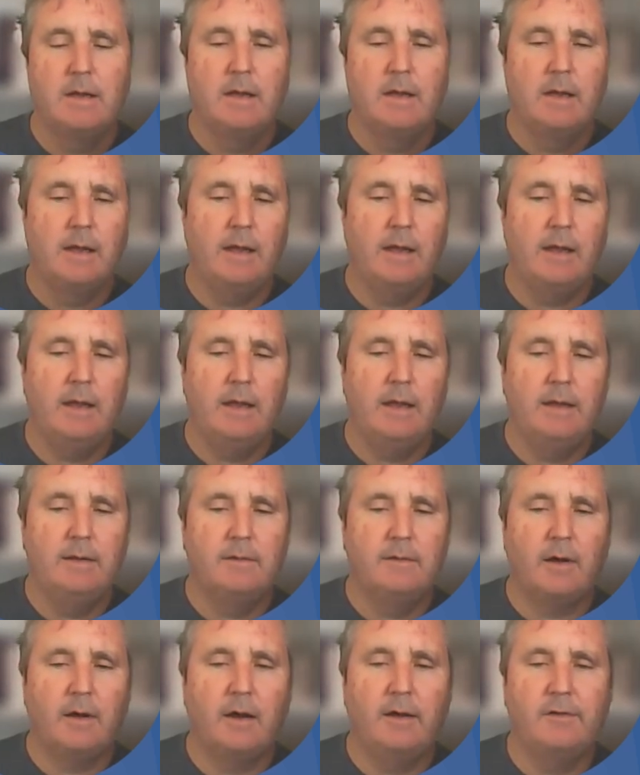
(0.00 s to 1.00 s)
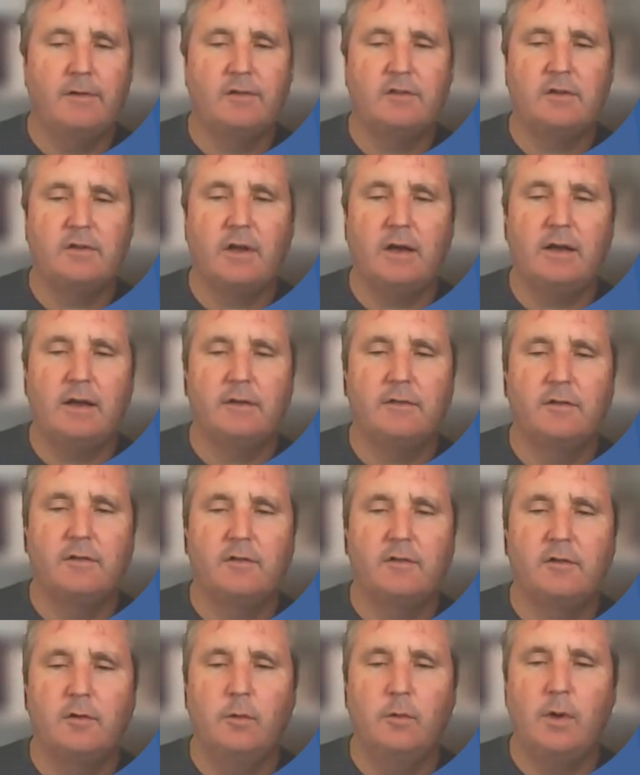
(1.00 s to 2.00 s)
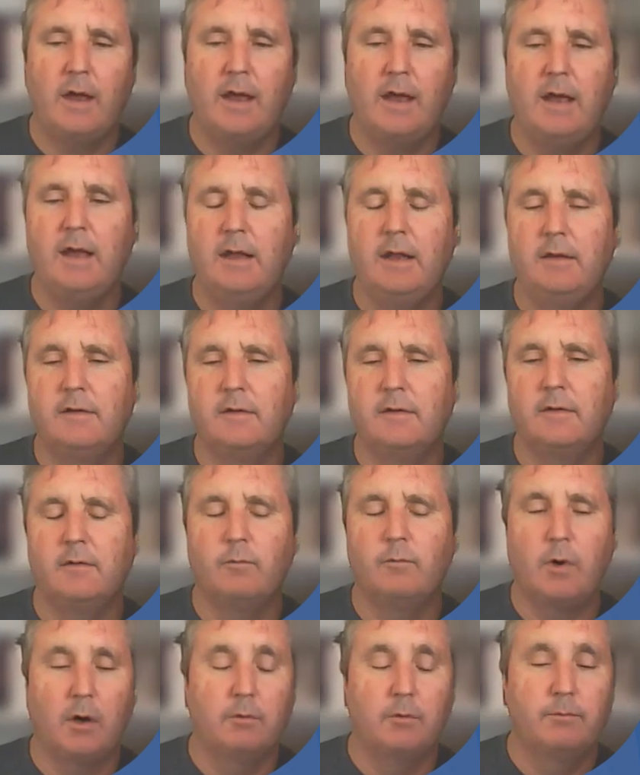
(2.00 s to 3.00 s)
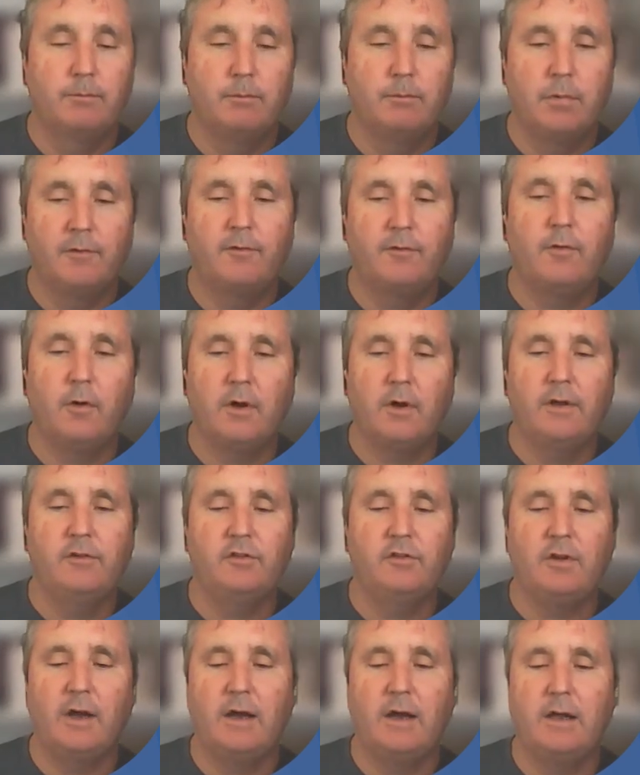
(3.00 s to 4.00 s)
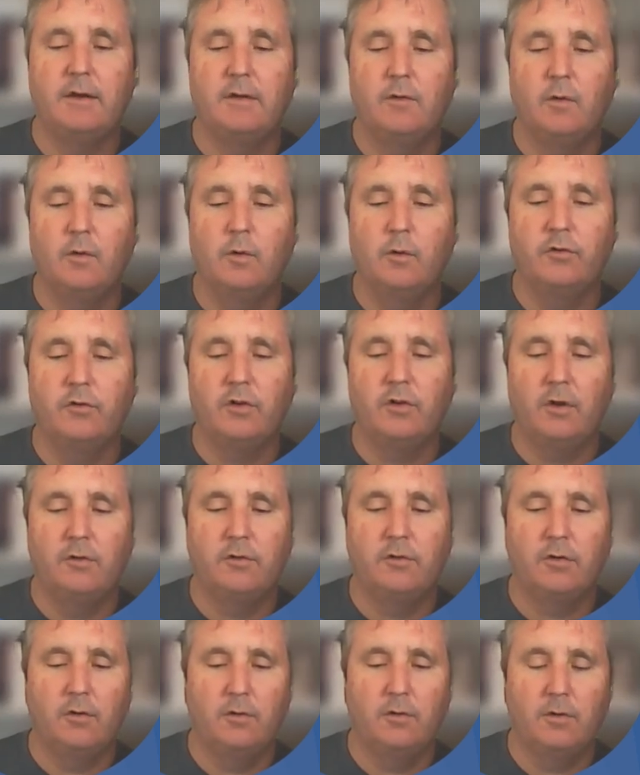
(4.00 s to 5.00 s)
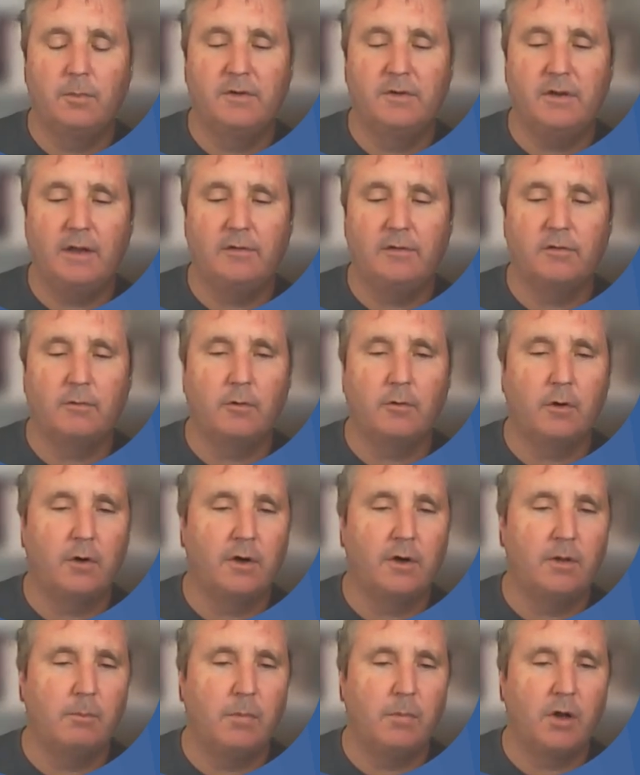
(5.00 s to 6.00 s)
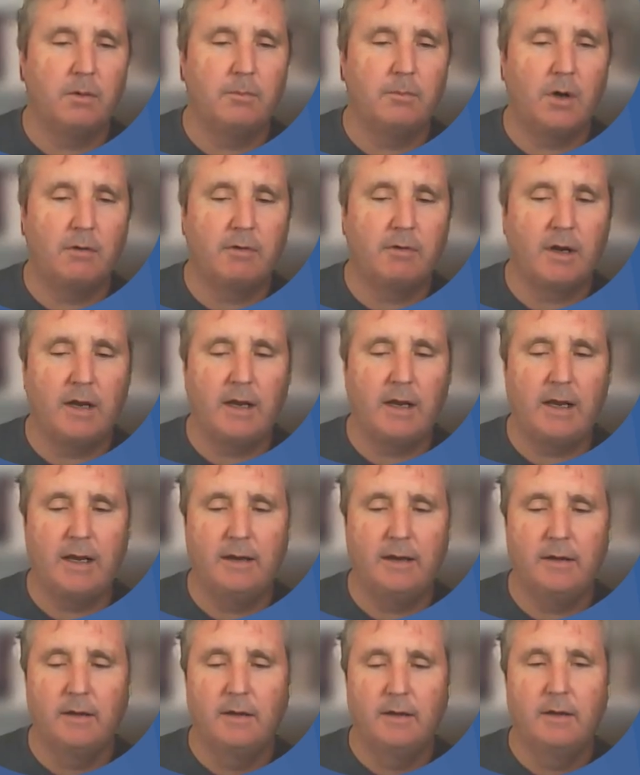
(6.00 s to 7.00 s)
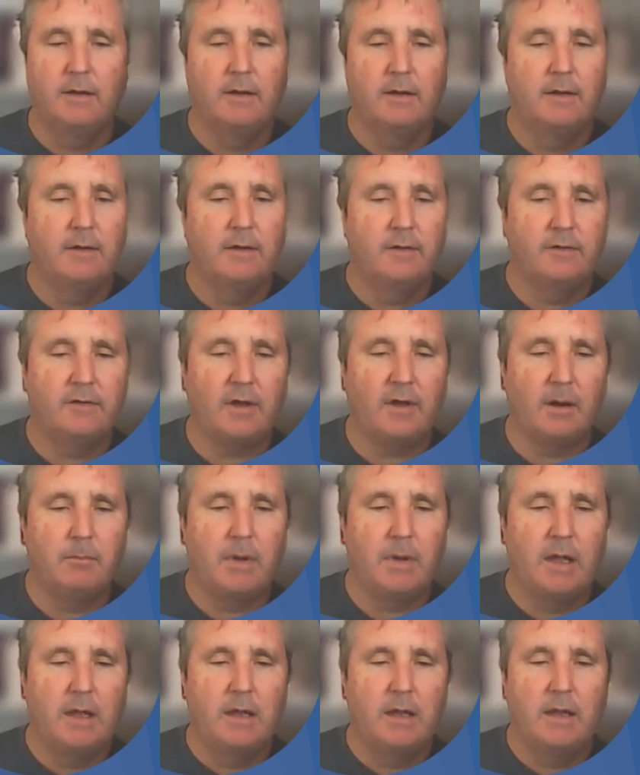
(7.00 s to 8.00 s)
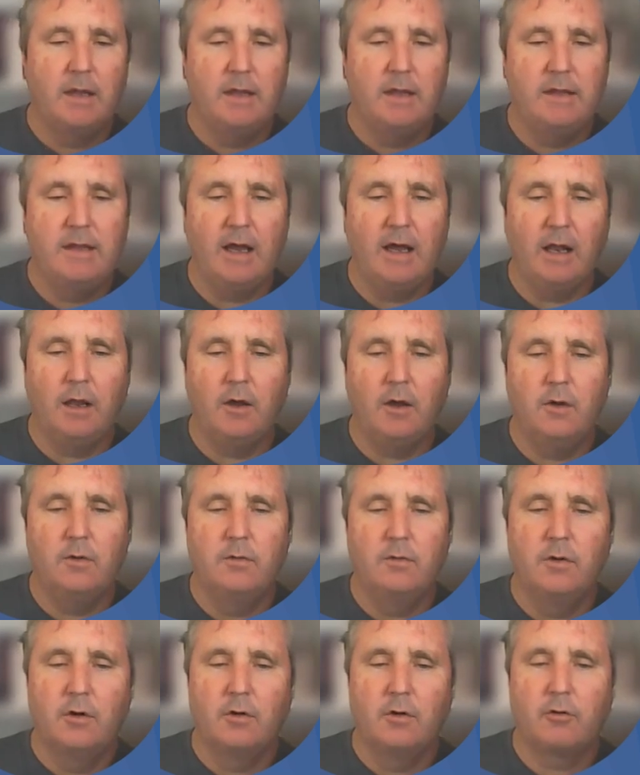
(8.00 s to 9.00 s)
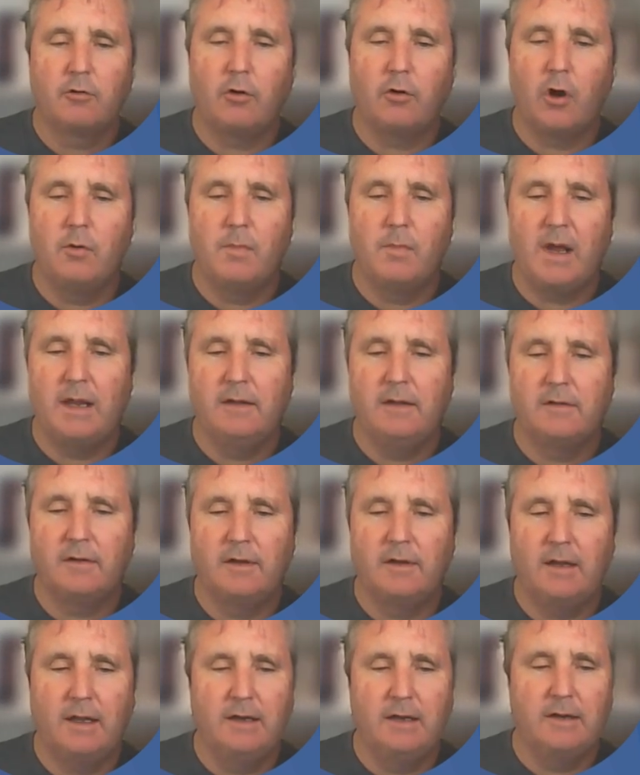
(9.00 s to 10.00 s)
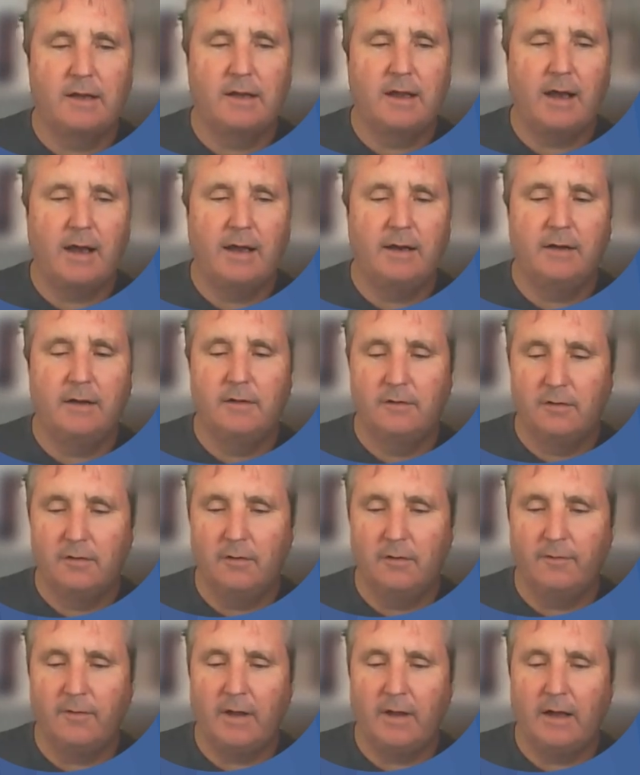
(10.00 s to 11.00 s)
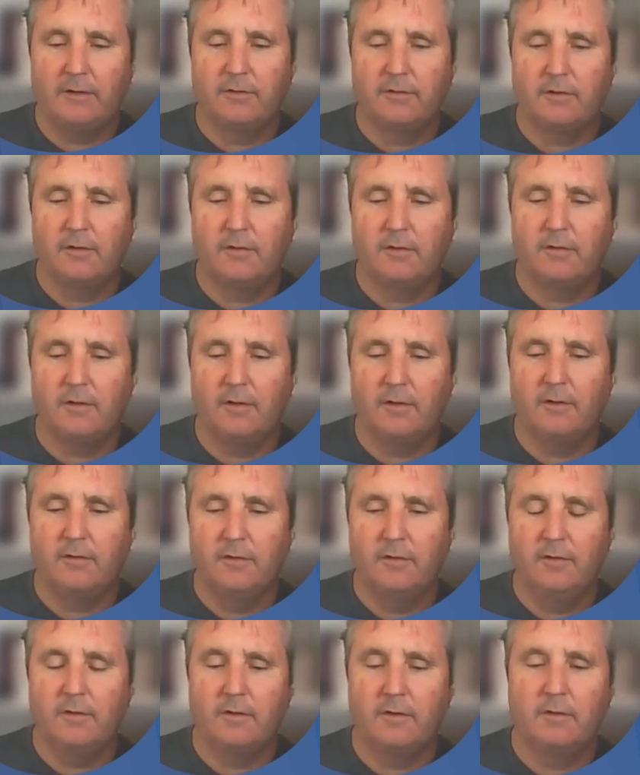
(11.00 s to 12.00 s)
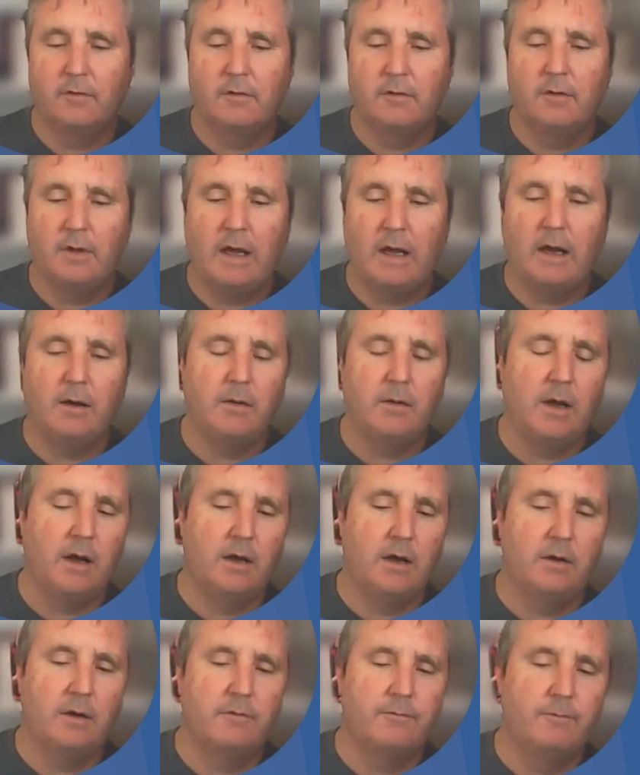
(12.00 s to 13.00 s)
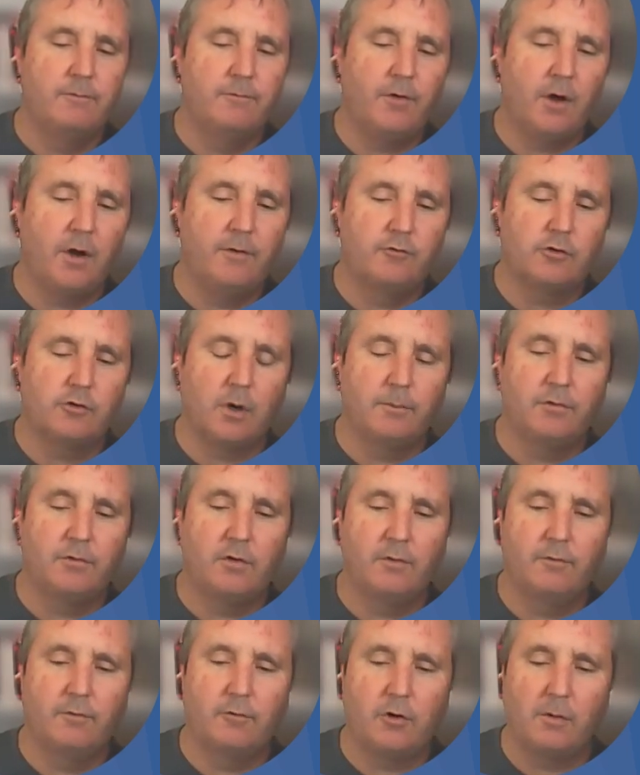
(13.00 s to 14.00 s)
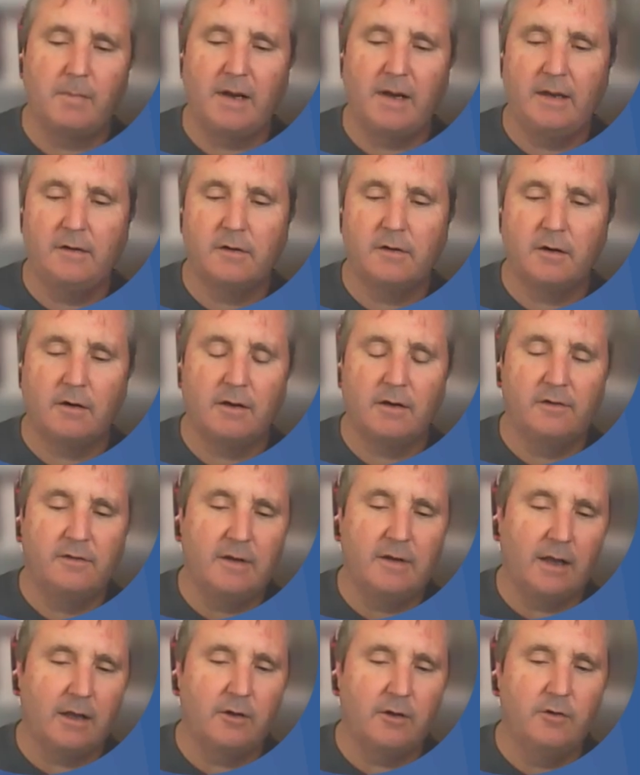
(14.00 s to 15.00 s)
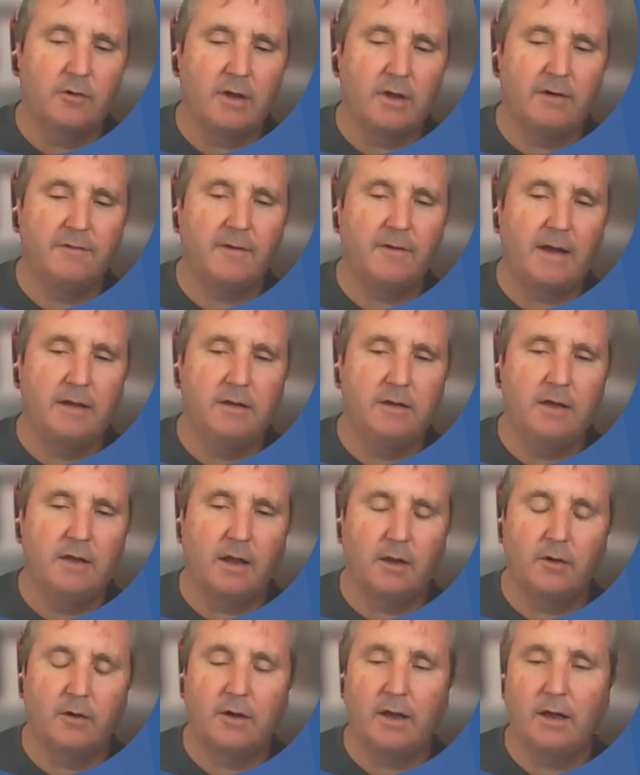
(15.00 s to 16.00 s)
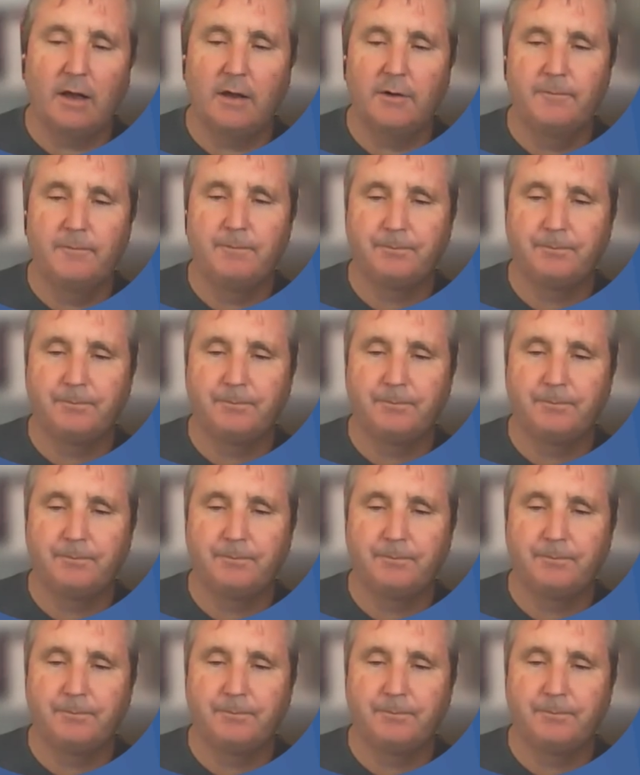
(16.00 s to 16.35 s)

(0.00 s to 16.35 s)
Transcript: and I start to add, well, before I start, also to the potassium chloride in the bottom, I'm going to add some yellow chromate indicator to the flask. So this is 5 drops of chromate indicator. It's yellow, you'll get a faint yellow color.